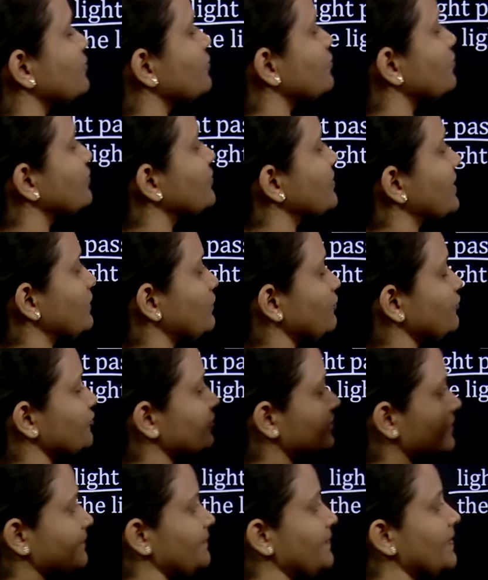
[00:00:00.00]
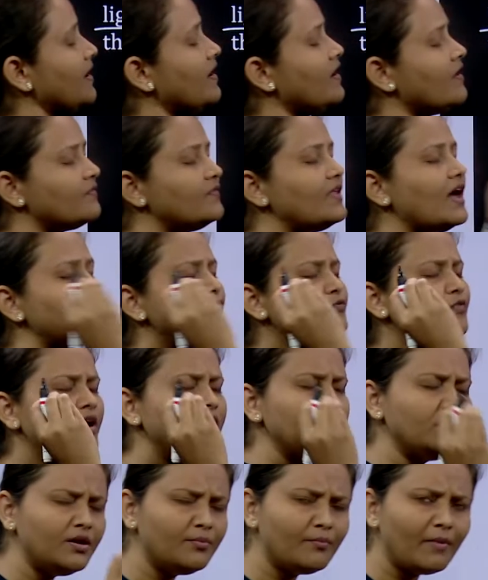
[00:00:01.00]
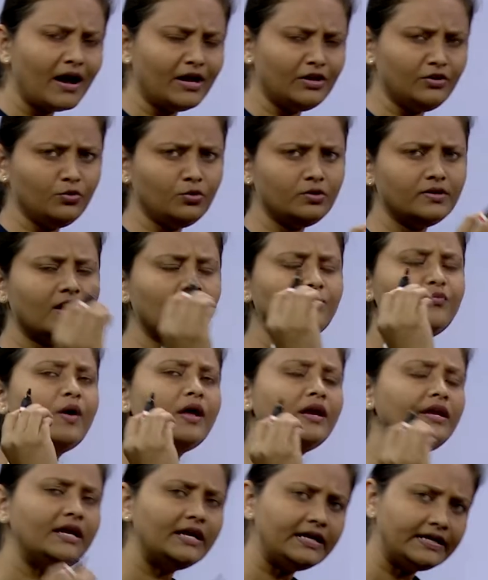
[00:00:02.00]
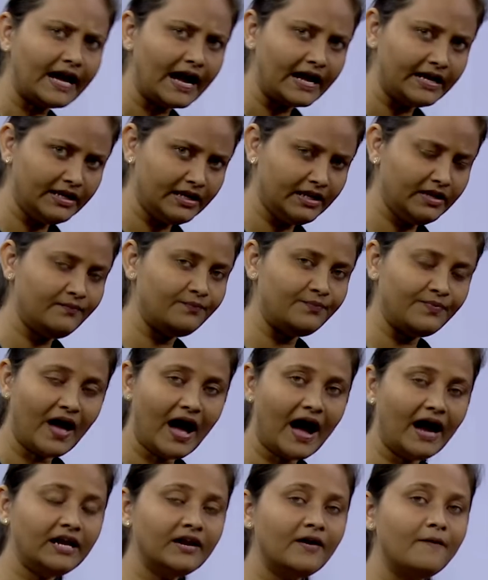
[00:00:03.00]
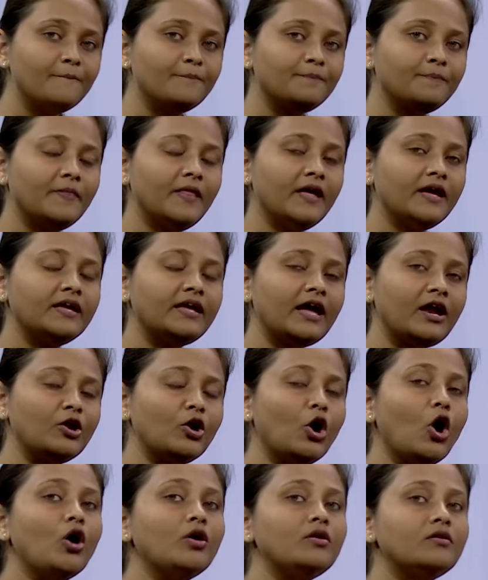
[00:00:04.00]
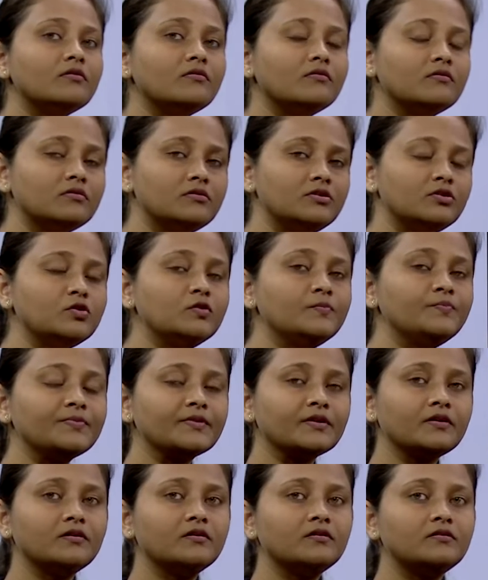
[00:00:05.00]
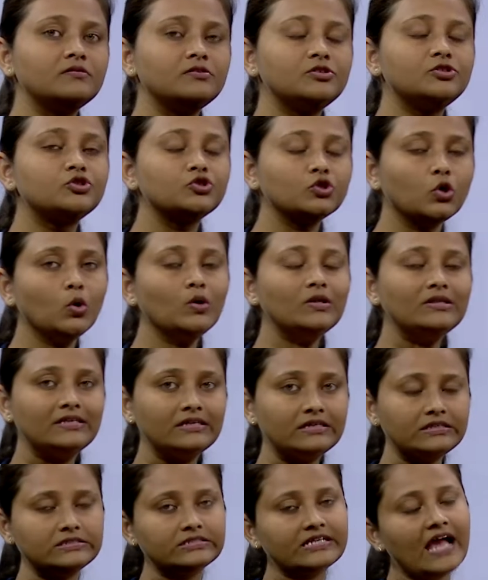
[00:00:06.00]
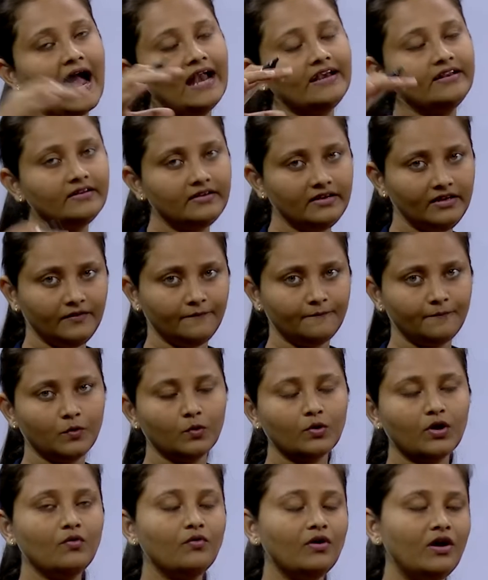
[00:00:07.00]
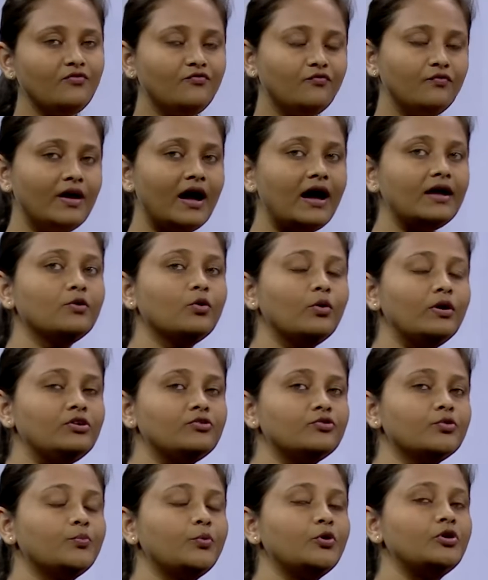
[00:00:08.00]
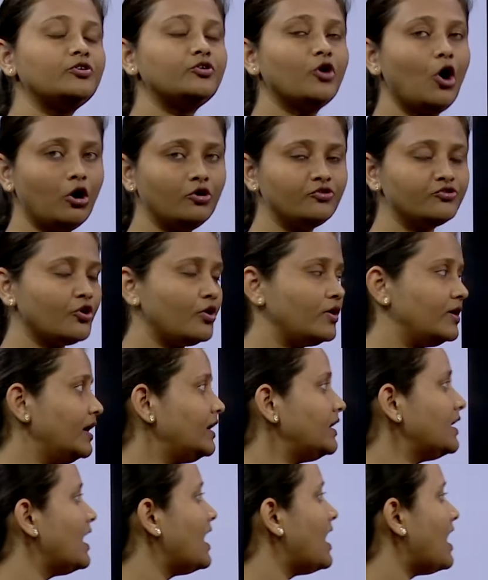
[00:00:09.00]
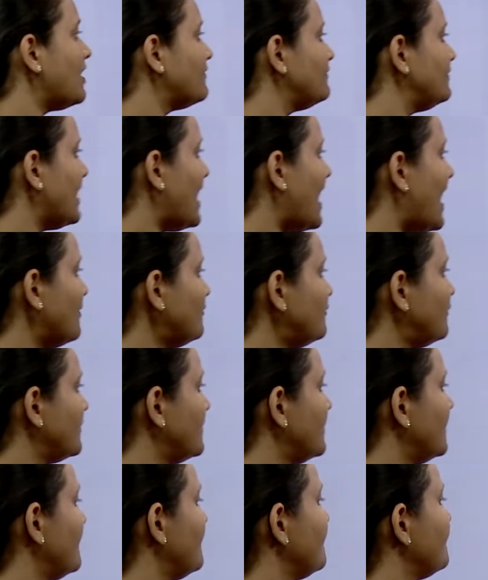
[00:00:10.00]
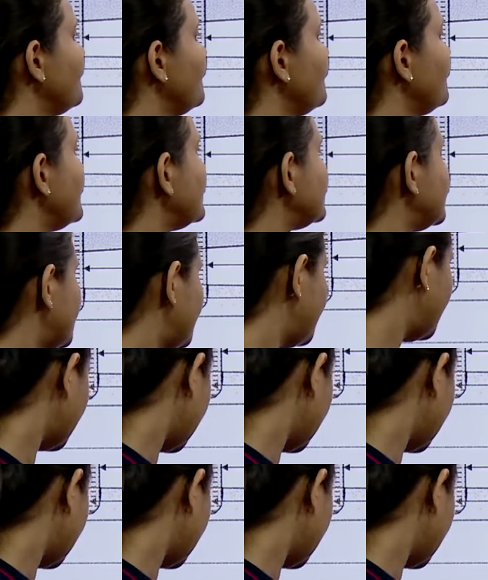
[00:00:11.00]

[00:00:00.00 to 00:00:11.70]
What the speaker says: through solution. They are very minute, they are very tiny, that they cannot show the scattering. Okay, if we are going to put torch on it, we have this